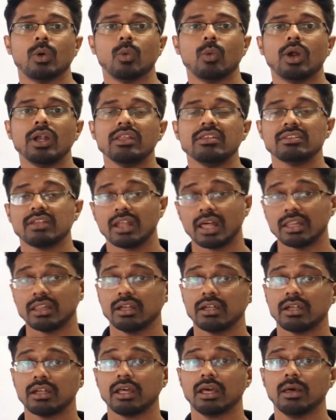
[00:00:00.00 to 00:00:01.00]
What is
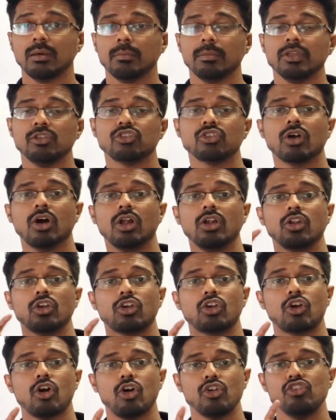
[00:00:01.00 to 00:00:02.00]
another term? It's called
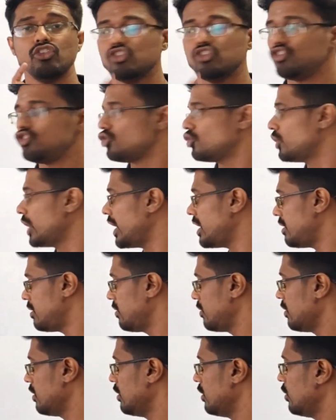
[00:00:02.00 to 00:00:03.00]
conjugate.
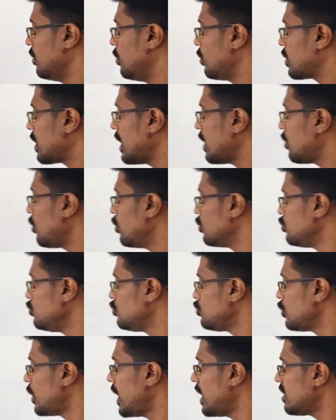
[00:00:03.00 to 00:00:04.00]
Okay,
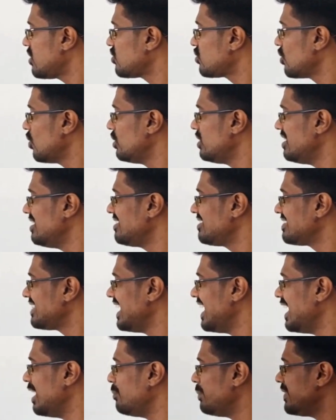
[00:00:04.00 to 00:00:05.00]
conjugate. So this
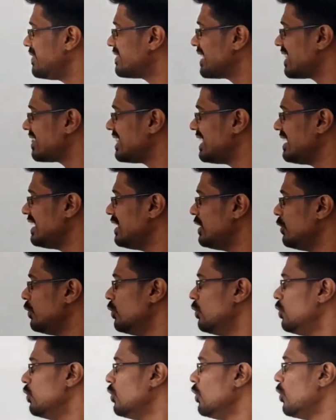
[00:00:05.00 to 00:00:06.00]
term is nothing
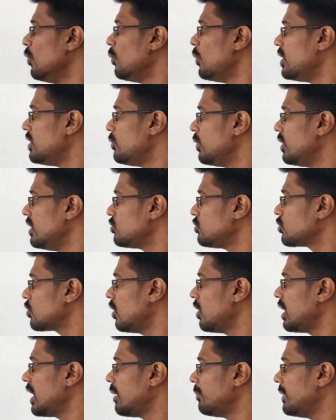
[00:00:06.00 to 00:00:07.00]
new. When you were in
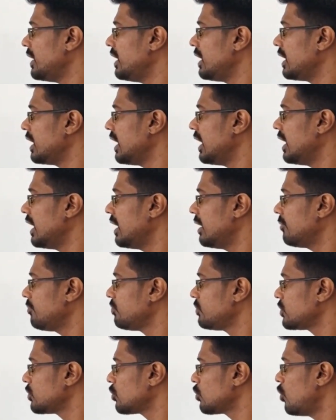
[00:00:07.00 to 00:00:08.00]
sekolah mendengar
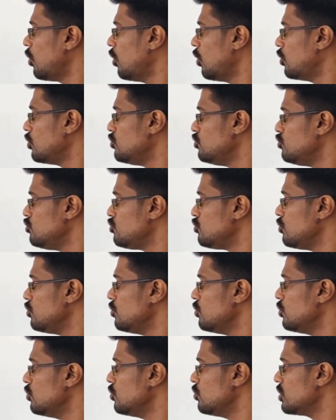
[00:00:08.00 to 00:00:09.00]

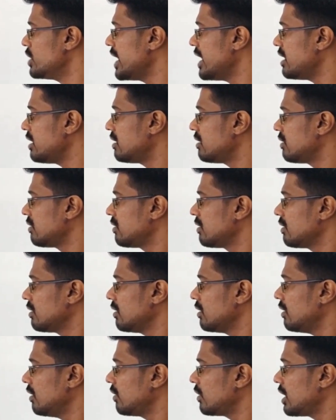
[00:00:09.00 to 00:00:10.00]
conjugate.
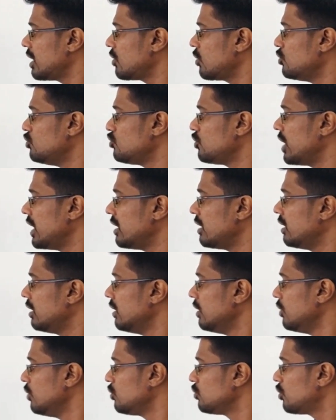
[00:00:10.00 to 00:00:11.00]
Okay, conjugate.
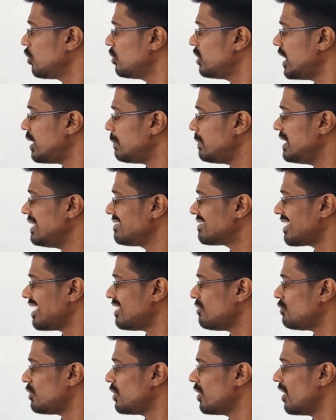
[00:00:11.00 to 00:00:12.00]
So that means
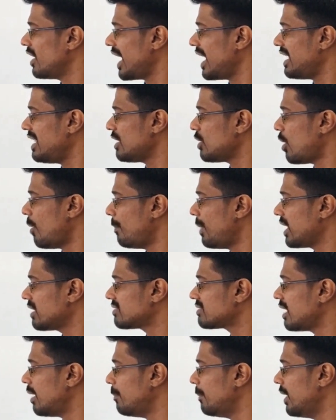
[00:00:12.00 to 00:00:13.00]
if you got any
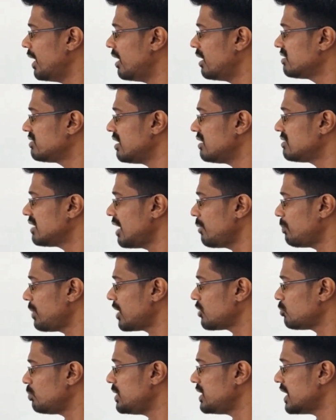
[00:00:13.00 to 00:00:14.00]
complex number, say z
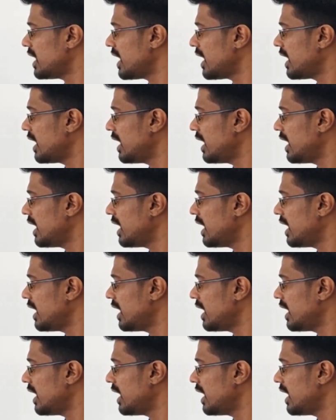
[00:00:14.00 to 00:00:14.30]
plus di,